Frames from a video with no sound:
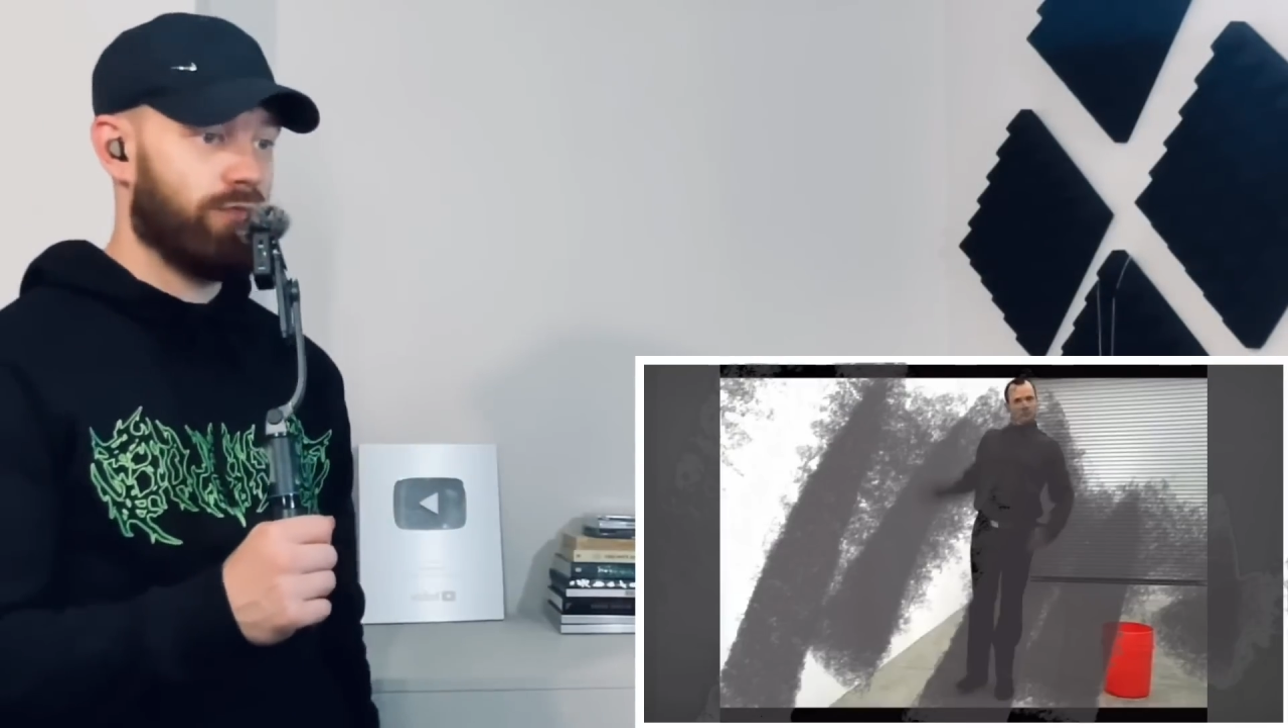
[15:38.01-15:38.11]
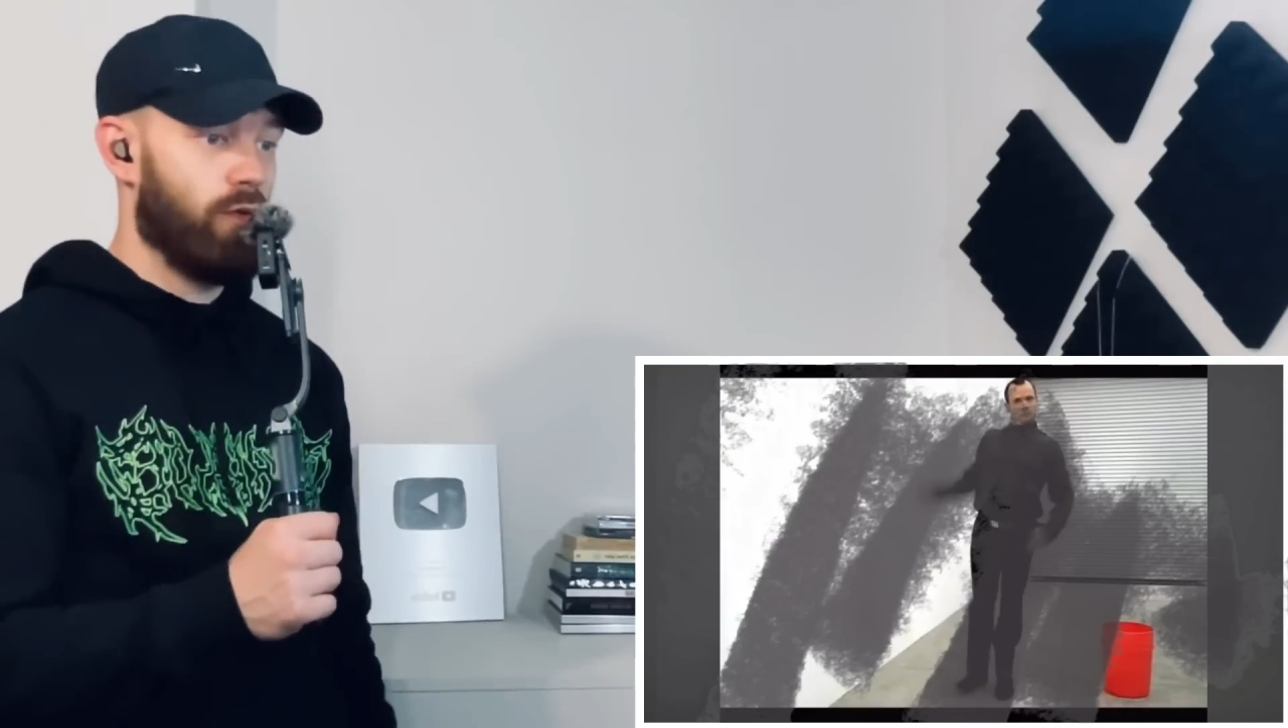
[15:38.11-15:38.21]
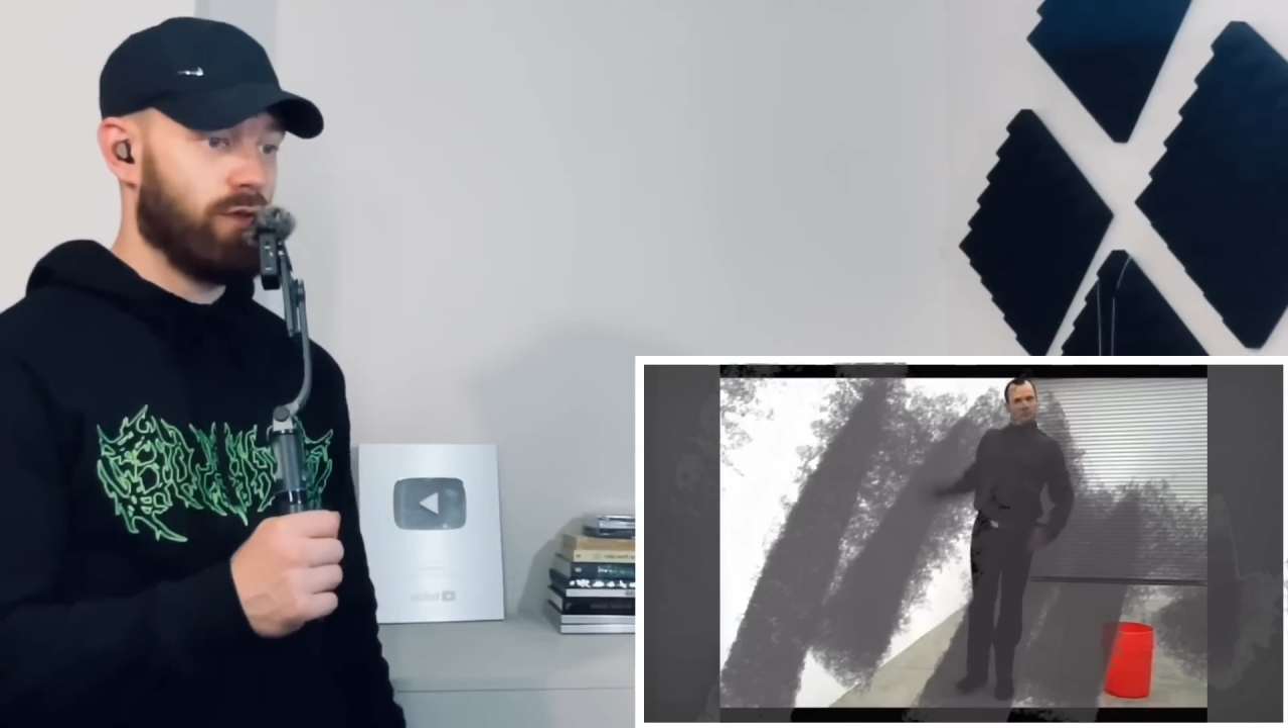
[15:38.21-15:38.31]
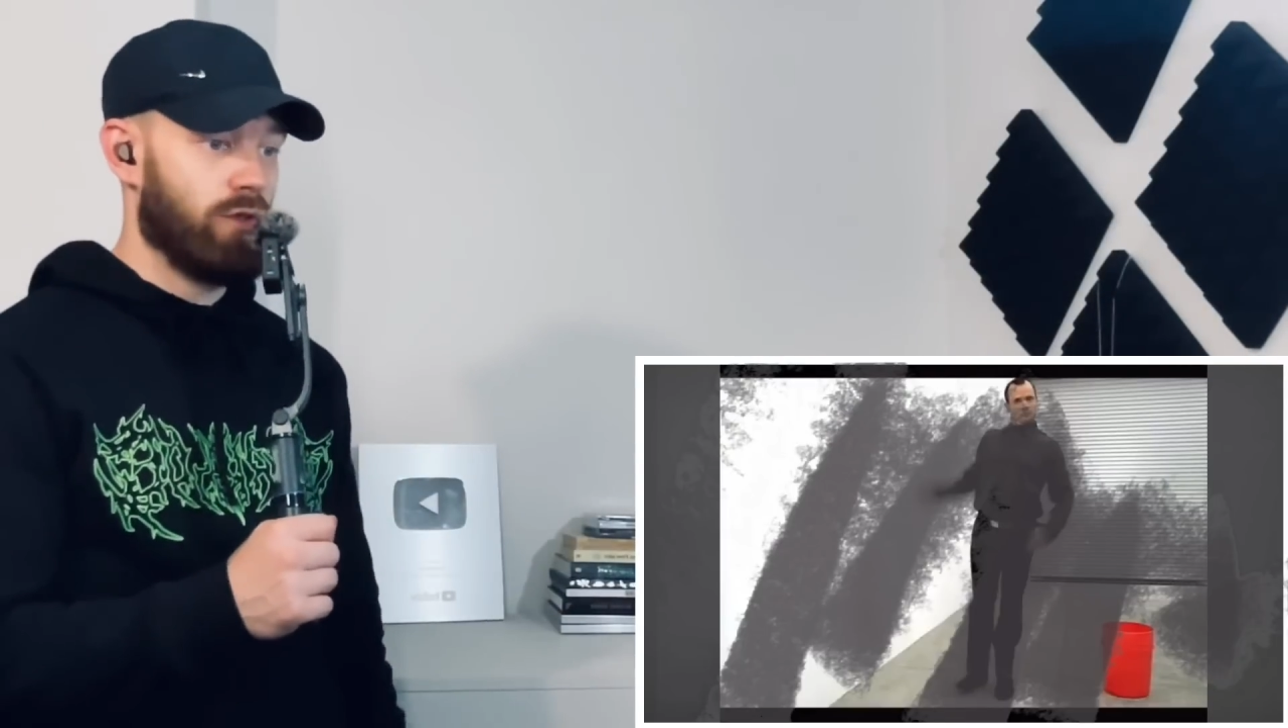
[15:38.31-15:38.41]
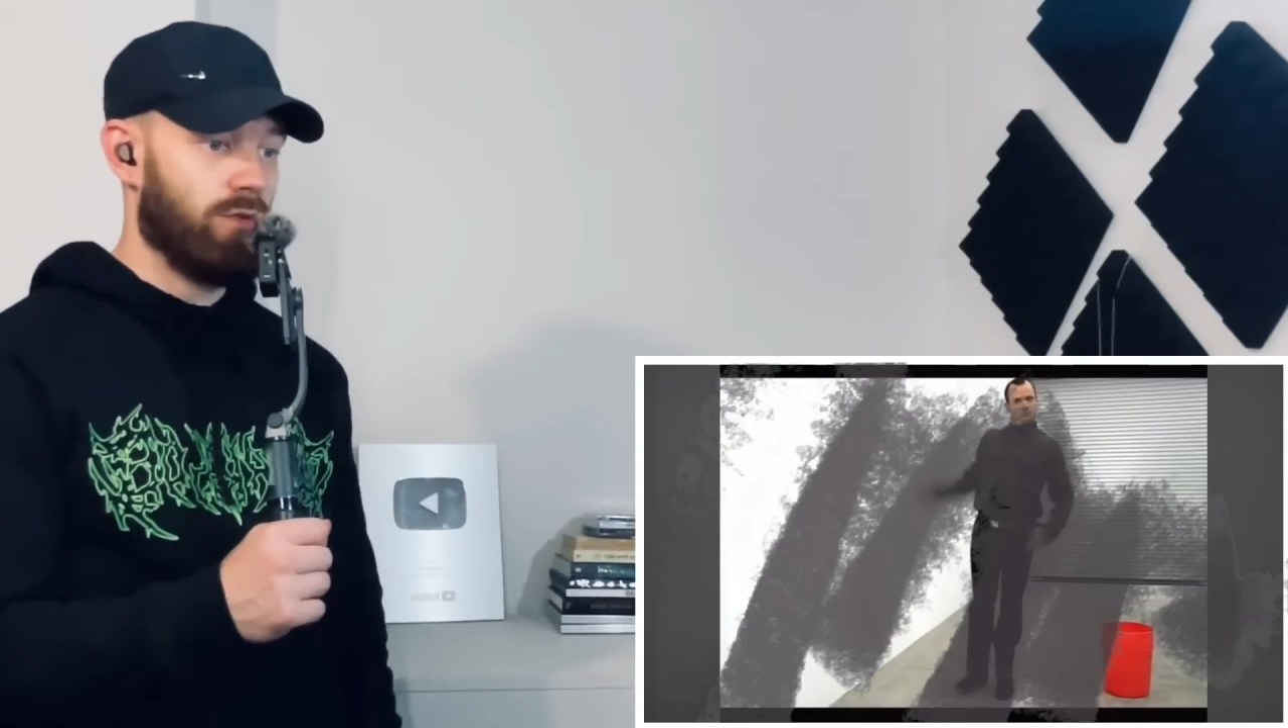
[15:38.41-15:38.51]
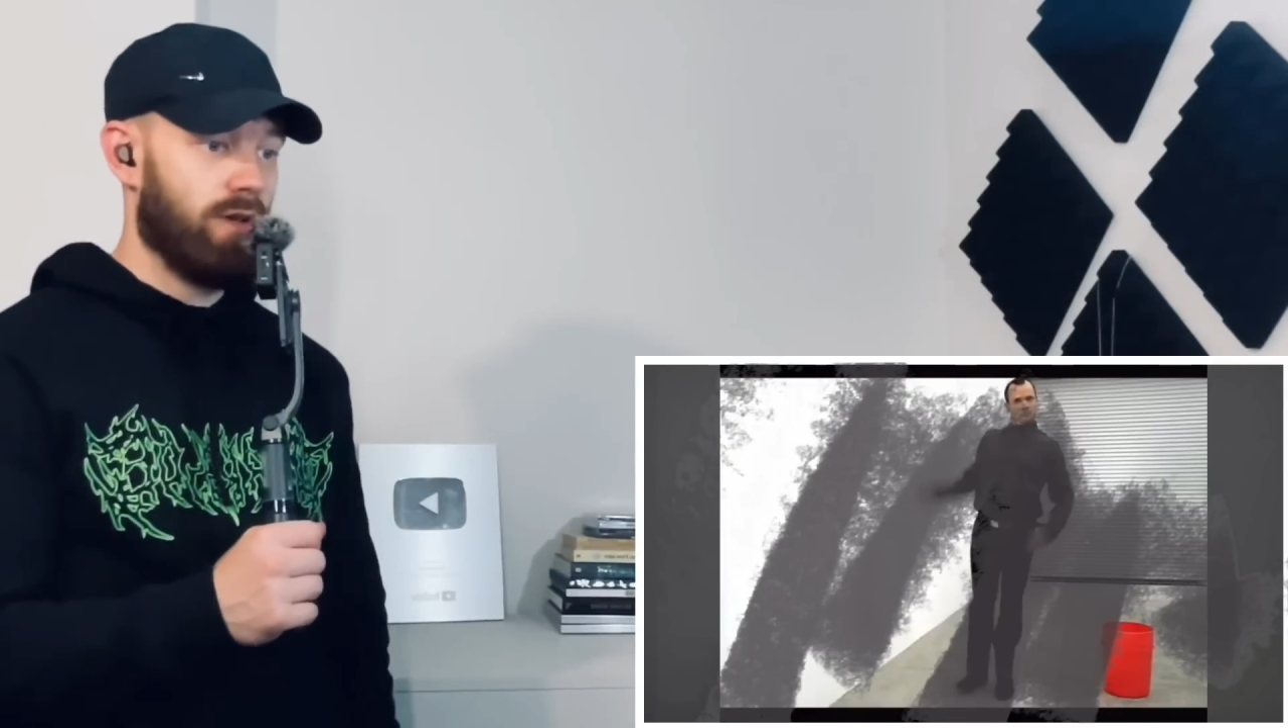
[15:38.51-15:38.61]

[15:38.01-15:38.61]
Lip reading: for you.